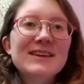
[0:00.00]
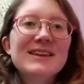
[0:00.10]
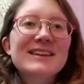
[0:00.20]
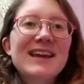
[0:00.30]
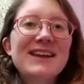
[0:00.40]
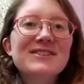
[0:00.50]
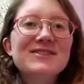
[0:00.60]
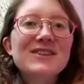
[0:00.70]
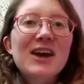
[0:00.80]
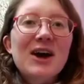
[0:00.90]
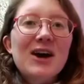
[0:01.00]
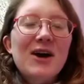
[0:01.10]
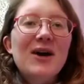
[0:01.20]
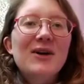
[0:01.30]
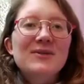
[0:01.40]
Can you?
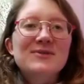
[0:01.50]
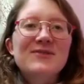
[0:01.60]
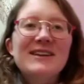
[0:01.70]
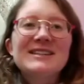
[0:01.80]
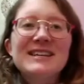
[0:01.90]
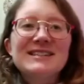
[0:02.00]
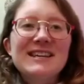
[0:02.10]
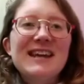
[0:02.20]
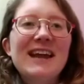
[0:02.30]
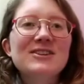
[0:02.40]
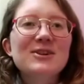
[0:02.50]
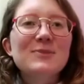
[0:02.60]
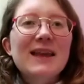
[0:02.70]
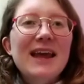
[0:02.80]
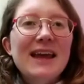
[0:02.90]
Oh, fantastic. Can you
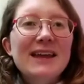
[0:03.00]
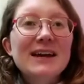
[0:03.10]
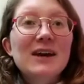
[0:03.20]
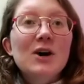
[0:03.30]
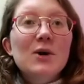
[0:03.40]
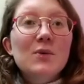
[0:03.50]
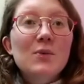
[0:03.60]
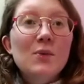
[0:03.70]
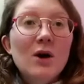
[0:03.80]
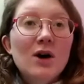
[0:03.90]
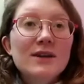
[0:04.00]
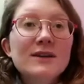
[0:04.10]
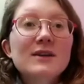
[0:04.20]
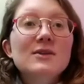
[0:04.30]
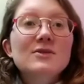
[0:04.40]
play? One,
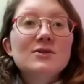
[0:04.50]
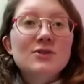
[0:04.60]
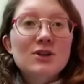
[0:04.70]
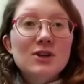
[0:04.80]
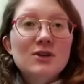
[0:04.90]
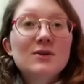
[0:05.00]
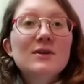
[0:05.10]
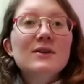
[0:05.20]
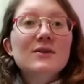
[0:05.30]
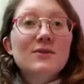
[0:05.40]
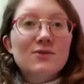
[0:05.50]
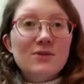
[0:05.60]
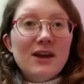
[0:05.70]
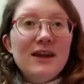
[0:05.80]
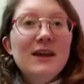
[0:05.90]
two,
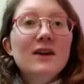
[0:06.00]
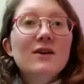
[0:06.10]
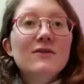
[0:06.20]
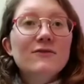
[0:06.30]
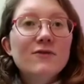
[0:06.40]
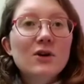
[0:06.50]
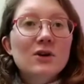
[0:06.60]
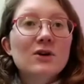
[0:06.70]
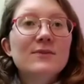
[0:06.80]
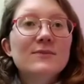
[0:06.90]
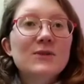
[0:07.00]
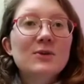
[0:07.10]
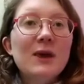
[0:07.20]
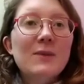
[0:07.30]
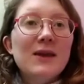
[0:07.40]
three, four. You
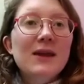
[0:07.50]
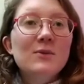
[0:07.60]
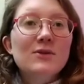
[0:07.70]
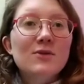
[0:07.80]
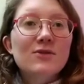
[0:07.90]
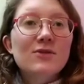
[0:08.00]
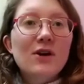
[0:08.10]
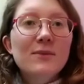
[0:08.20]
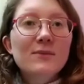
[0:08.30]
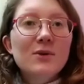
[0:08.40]
might play it with your thumb,